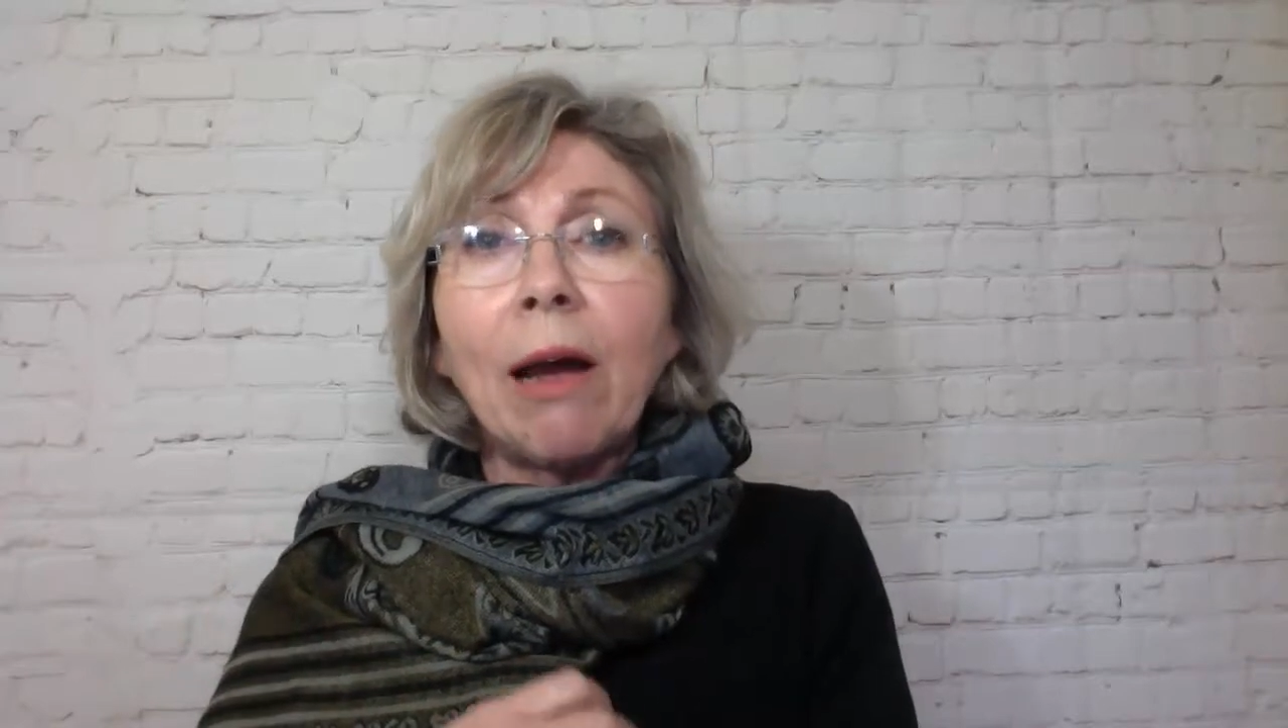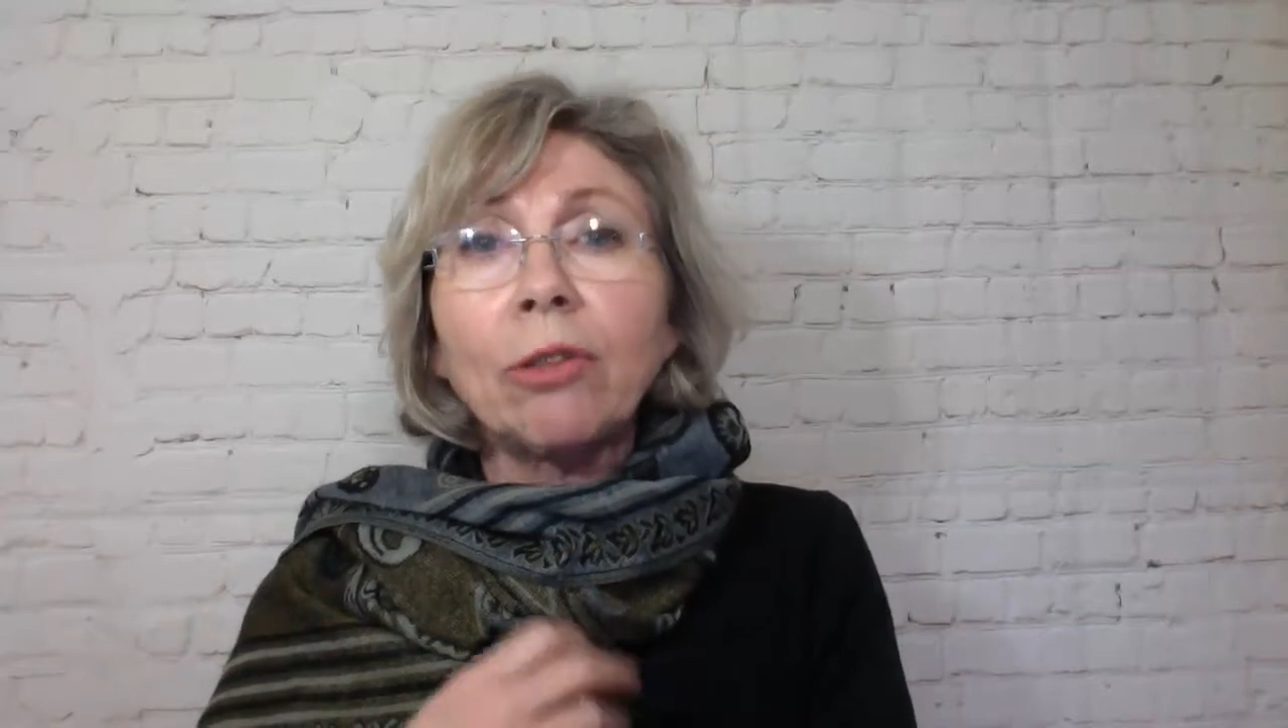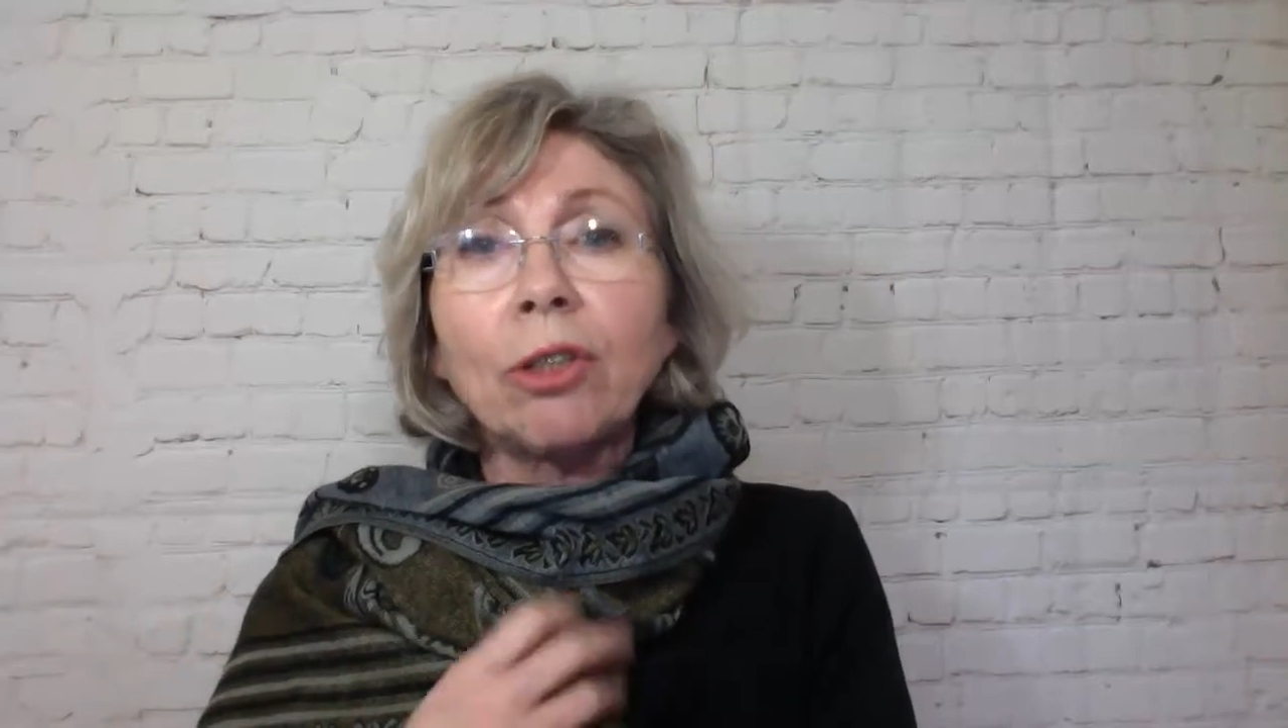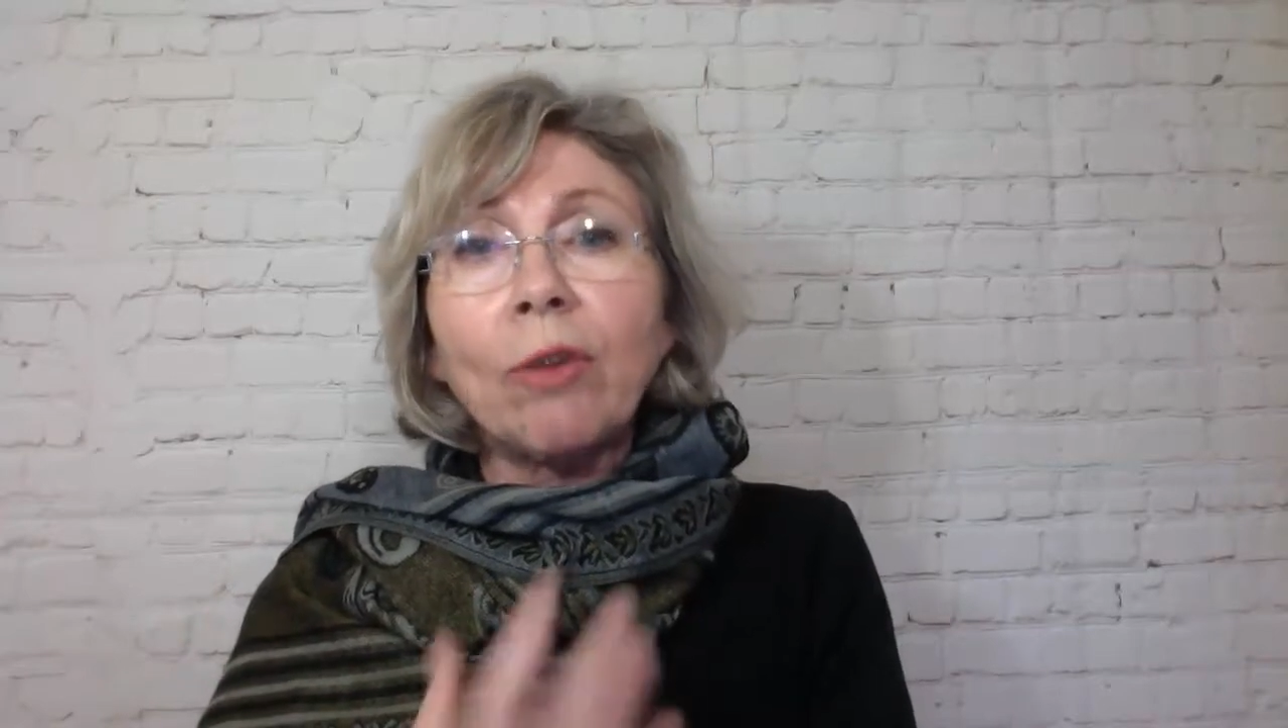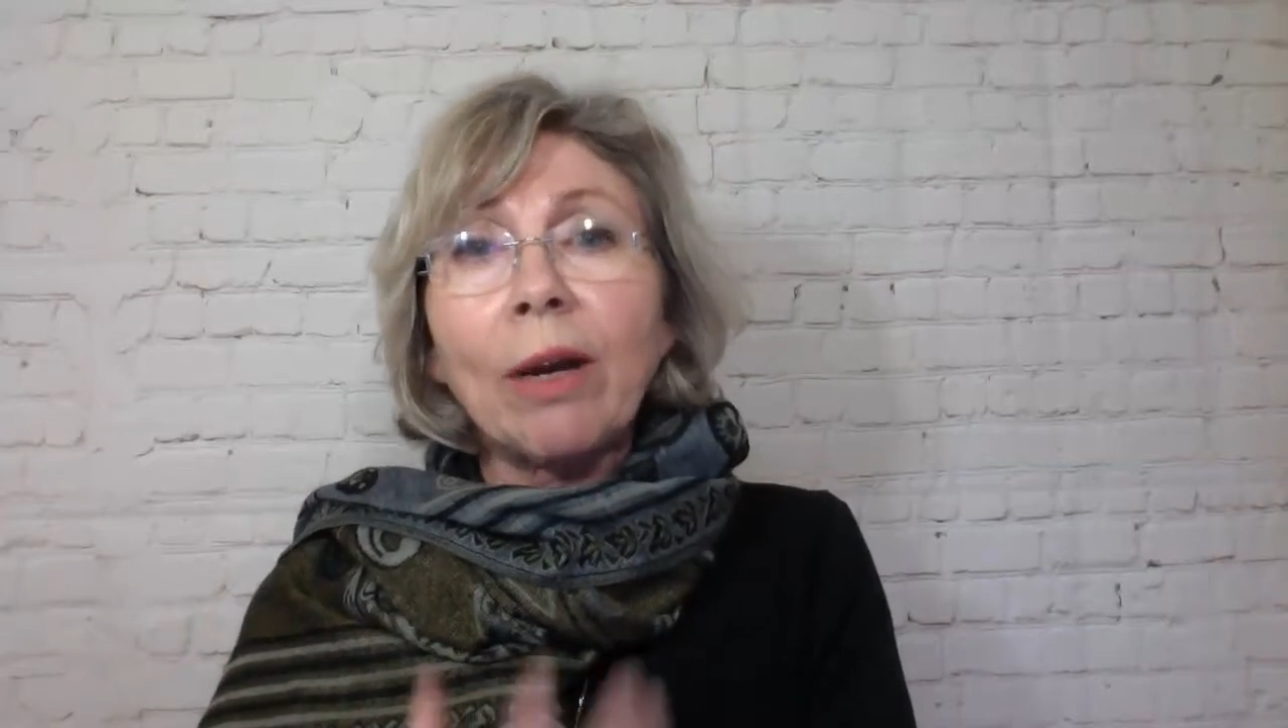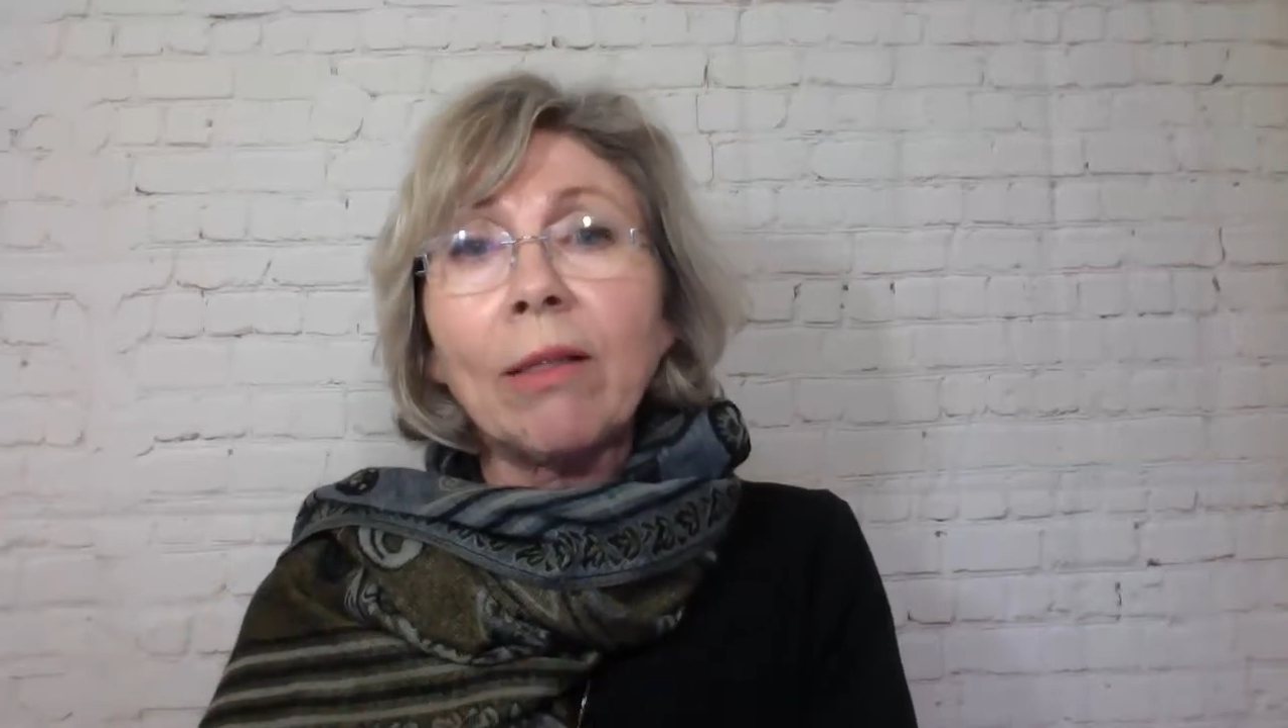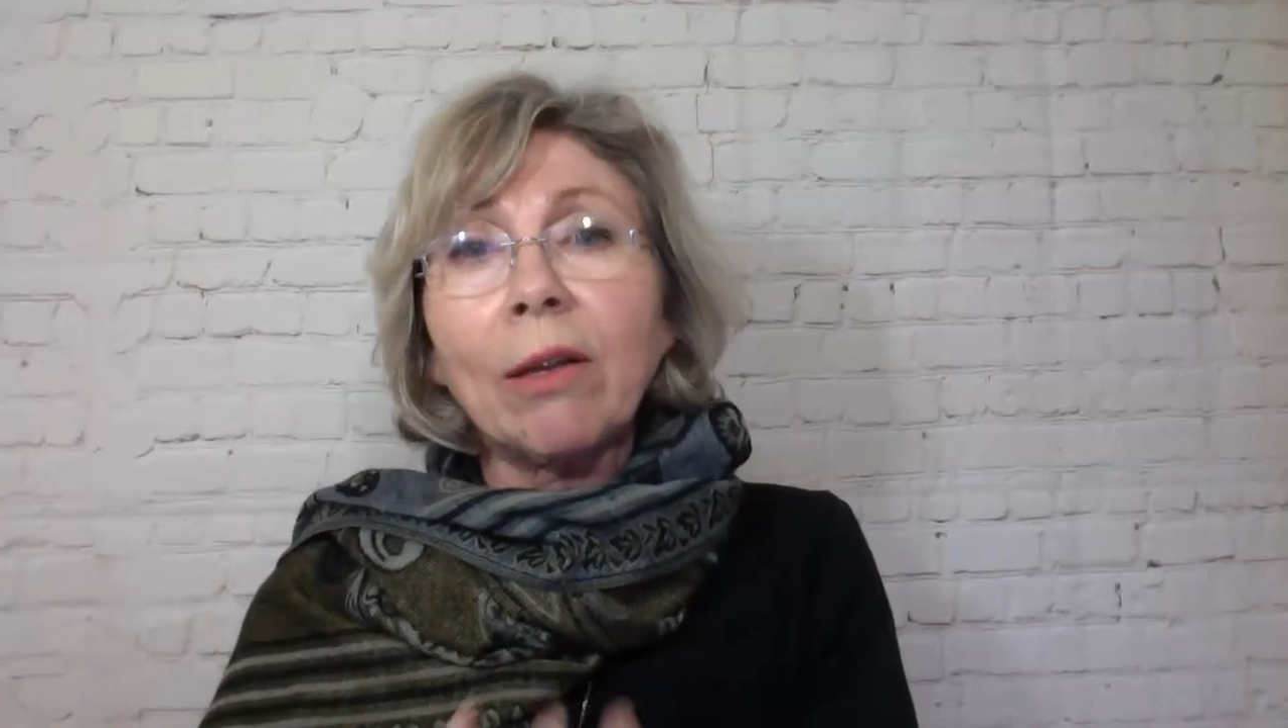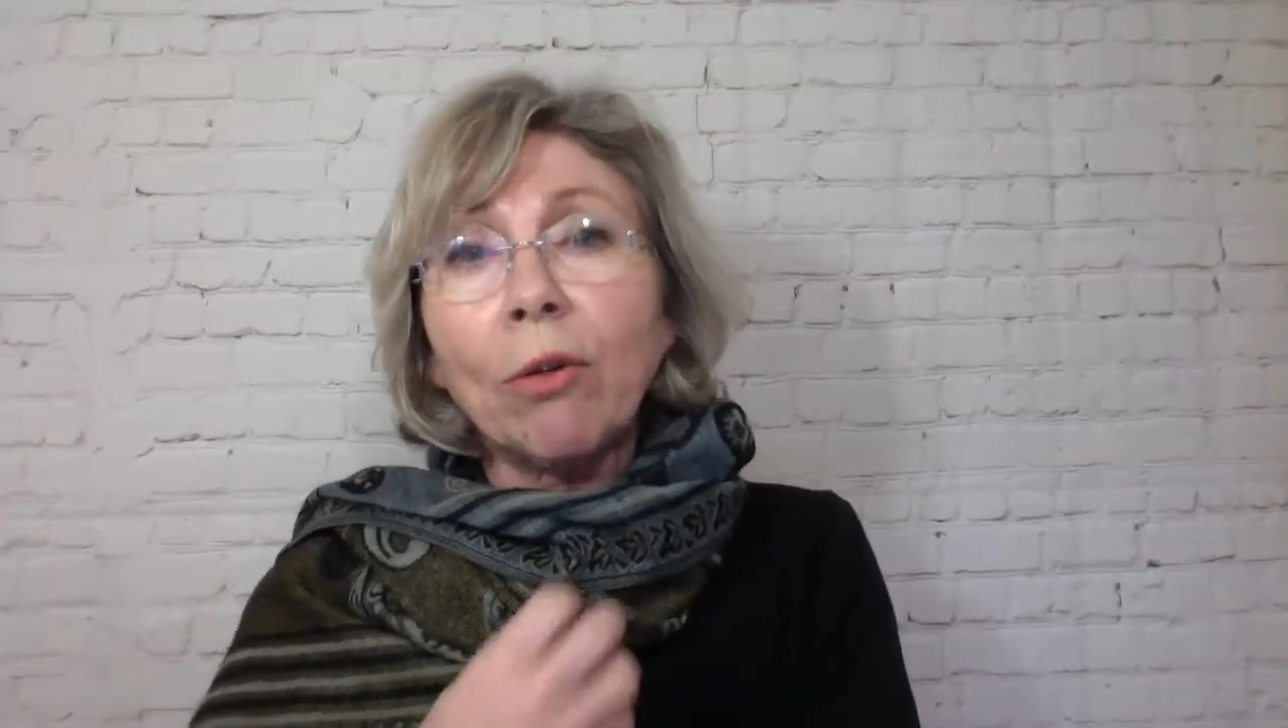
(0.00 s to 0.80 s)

to strengthen